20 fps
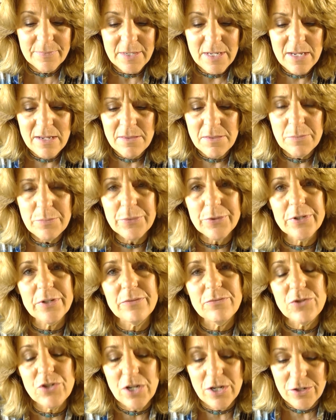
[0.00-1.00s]
In the book
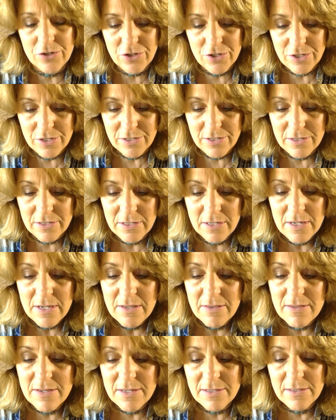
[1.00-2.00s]
of Judges,
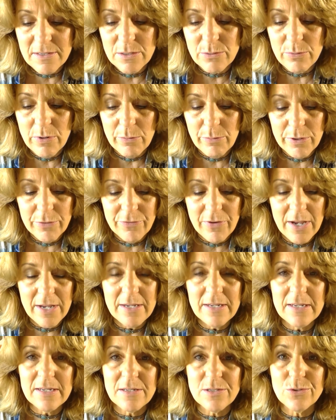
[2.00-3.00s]
this is where we
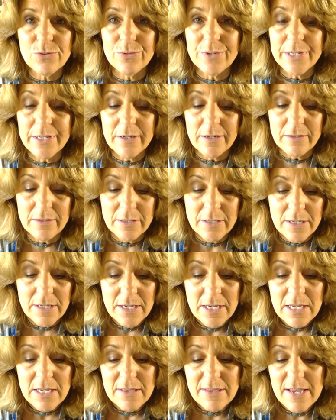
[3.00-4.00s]
find Israel.
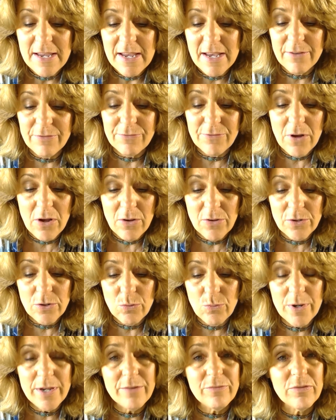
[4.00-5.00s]
They have fallen
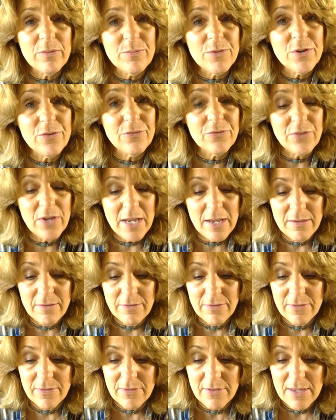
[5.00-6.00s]
away from their
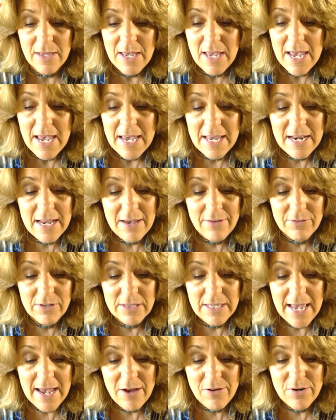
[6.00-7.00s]
faith and have
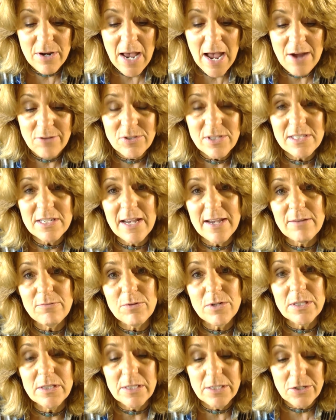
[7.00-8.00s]
allowed outside
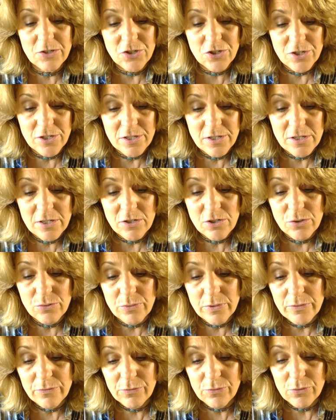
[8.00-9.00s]
religions to
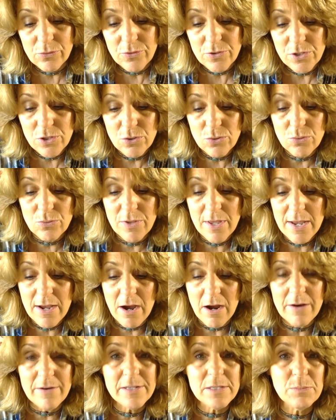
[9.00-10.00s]
influence who they
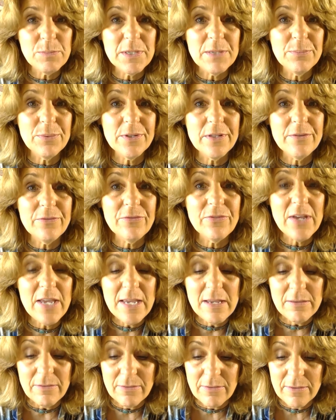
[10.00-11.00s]
are as people of
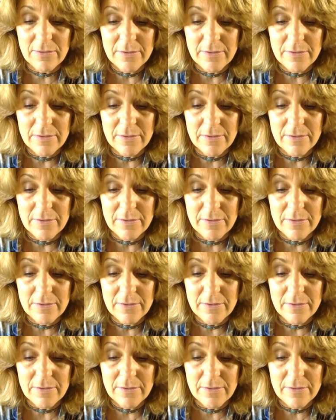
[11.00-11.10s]
faith.